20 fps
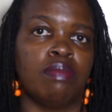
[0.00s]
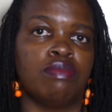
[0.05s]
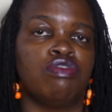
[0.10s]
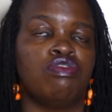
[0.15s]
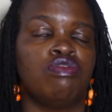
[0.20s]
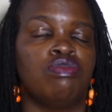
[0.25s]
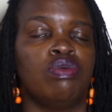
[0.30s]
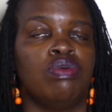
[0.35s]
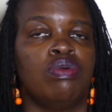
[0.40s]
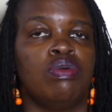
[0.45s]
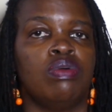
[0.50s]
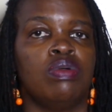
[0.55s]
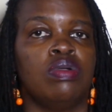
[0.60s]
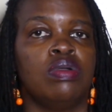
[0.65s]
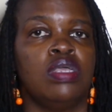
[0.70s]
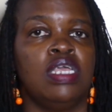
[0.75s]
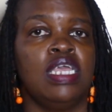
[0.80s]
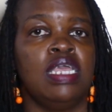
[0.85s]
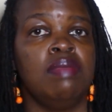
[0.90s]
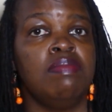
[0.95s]
So
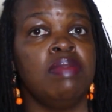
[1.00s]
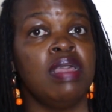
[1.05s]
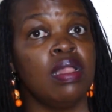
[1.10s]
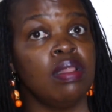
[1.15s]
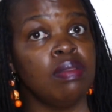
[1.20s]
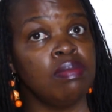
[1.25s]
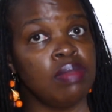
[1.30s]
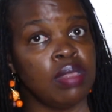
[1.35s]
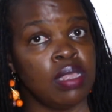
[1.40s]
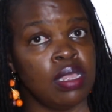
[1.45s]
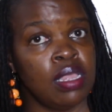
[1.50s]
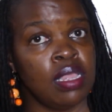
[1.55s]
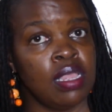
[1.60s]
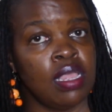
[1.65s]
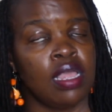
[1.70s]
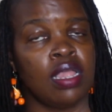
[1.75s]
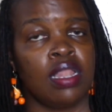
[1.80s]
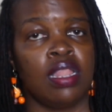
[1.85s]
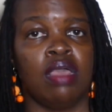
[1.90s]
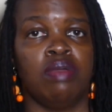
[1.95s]
email
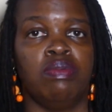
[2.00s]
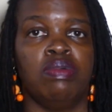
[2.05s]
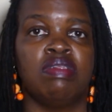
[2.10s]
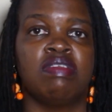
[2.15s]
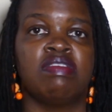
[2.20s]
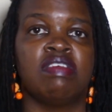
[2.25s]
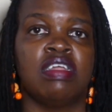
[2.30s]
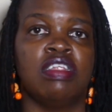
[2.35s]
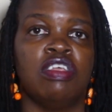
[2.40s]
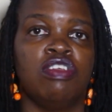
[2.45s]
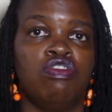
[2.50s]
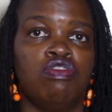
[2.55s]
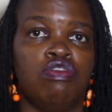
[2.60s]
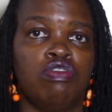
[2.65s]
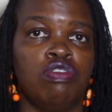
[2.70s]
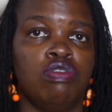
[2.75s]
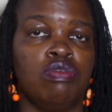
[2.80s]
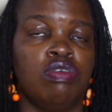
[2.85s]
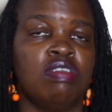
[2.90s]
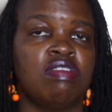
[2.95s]
me and I will send it
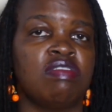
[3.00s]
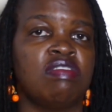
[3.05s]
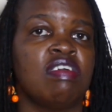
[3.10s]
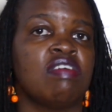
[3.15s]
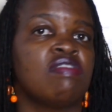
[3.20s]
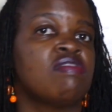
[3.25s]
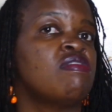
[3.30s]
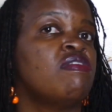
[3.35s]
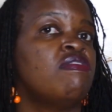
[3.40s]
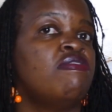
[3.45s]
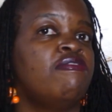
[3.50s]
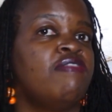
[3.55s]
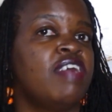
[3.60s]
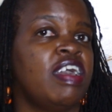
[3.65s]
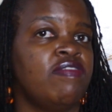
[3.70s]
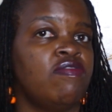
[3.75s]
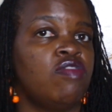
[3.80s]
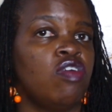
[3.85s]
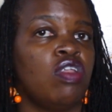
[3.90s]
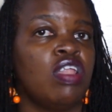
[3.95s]
to you. It's just
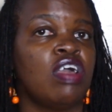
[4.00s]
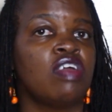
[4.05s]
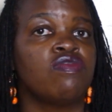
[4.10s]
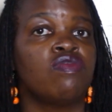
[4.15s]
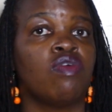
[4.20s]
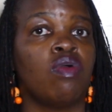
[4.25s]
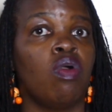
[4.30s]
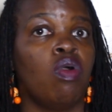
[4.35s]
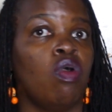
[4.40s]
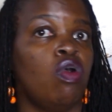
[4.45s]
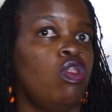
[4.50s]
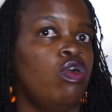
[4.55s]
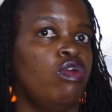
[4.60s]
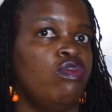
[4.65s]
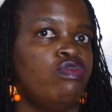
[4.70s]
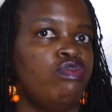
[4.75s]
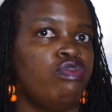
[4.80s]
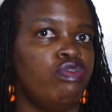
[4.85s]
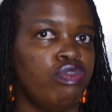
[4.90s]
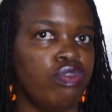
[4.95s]
$5 for all
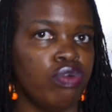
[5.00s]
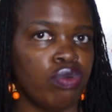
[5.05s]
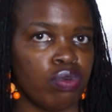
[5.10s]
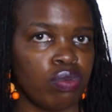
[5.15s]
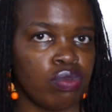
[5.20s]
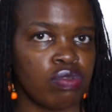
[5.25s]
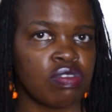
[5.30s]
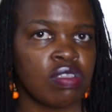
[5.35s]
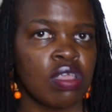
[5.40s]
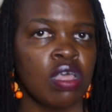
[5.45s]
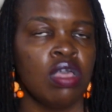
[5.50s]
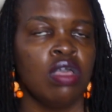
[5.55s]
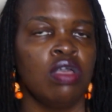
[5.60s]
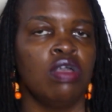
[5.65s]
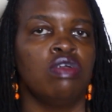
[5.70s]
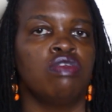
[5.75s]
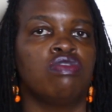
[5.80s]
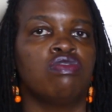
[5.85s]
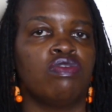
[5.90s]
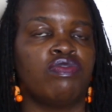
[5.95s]
of those.
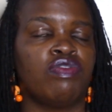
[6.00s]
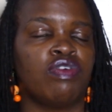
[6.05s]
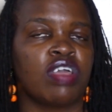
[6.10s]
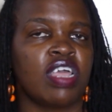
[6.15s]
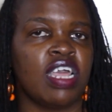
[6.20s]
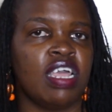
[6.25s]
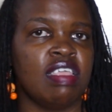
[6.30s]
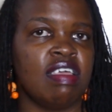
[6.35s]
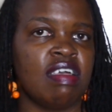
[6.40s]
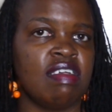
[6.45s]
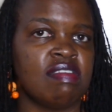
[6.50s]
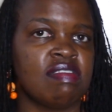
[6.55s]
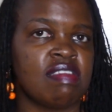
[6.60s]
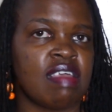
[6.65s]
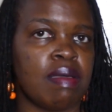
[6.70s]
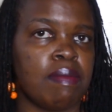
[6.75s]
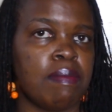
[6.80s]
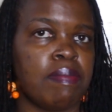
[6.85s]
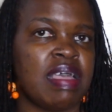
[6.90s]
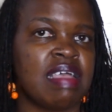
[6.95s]
So for Kenyans,
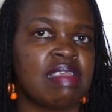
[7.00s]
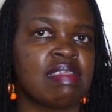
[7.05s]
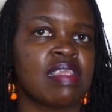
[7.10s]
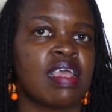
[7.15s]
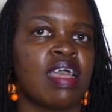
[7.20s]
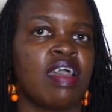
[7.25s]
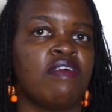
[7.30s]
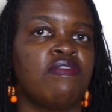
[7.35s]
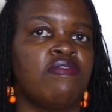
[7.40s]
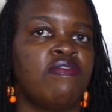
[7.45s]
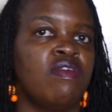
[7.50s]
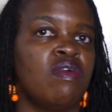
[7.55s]
M-Pesa.